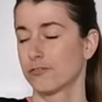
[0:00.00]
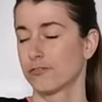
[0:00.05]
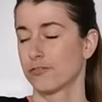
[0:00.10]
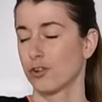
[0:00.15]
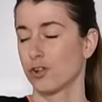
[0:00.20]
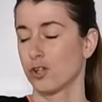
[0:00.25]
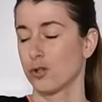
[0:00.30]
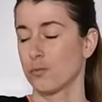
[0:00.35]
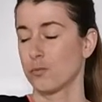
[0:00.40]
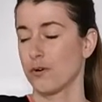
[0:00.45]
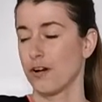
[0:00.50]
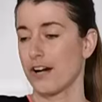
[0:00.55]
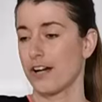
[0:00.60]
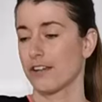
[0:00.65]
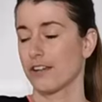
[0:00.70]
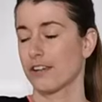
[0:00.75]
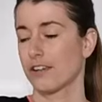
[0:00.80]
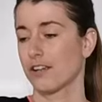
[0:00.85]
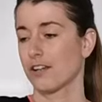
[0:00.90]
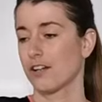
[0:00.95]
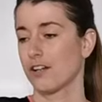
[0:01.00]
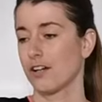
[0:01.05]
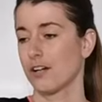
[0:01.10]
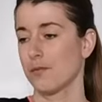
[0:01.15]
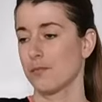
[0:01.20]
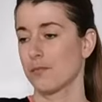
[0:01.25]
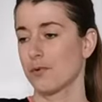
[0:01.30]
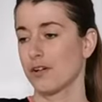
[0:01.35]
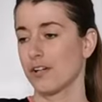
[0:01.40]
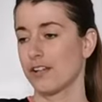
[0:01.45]
full breath,
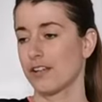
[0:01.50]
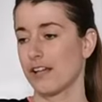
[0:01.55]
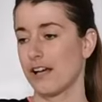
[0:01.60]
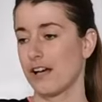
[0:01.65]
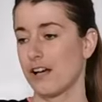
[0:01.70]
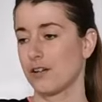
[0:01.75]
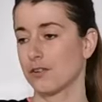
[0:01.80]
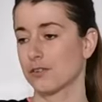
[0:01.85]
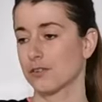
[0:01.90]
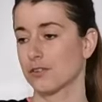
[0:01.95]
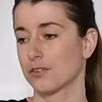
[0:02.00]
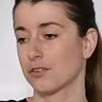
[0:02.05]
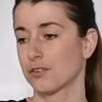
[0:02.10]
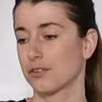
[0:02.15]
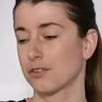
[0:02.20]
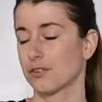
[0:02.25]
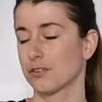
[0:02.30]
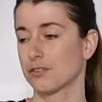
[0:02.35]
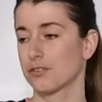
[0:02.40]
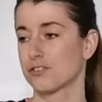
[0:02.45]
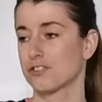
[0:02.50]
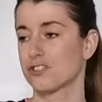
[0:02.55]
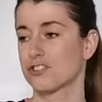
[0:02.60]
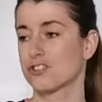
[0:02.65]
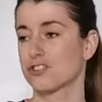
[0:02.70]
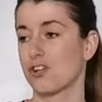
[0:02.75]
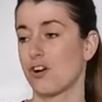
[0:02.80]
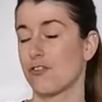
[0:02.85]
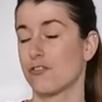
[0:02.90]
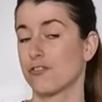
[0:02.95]
and breathe out.
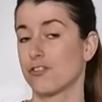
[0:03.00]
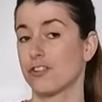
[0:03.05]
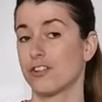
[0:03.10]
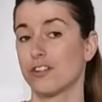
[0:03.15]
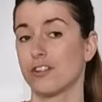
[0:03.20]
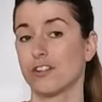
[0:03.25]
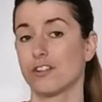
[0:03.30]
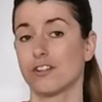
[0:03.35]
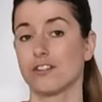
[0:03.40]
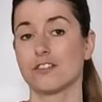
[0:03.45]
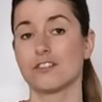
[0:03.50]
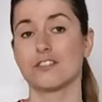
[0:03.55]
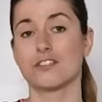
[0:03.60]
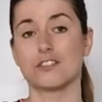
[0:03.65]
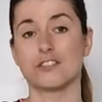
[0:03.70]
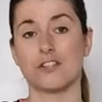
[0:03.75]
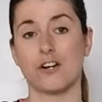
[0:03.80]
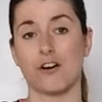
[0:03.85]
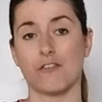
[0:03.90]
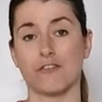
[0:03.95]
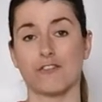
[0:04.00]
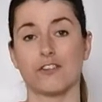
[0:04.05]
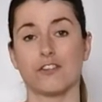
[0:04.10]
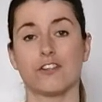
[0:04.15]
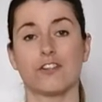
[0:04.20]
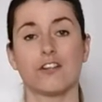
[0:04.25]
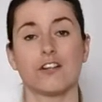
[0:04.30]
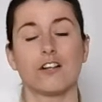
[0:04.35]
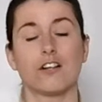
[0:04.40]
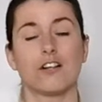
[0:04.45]
Soften,
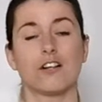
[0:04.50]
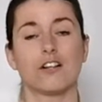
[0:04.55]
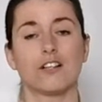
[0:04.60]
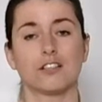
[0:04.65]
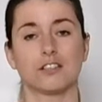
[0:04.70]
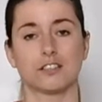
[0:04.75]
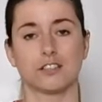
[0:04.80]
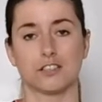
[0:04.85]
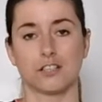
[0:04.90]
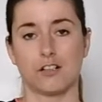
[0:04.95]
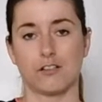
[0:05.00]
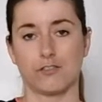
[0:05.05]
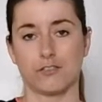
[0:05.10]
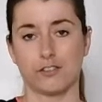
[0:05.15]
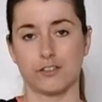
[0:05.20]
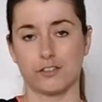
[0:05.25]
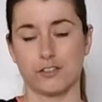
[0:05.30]
soften, soften.